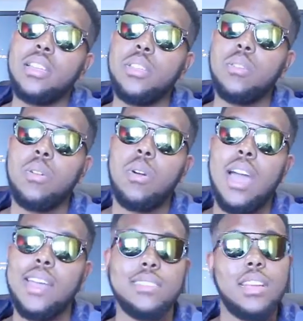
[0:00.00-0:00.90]
your
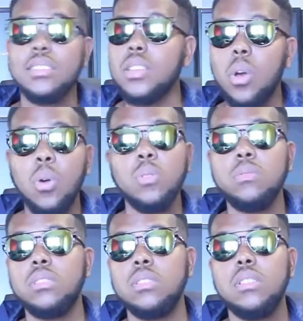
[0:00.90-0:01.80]
ISRC
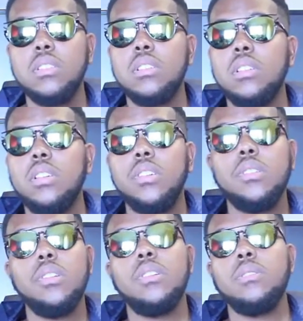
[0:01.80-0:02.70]
codes,
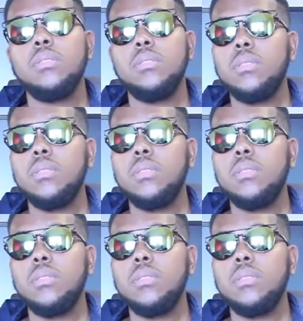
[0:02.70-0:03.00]
you know,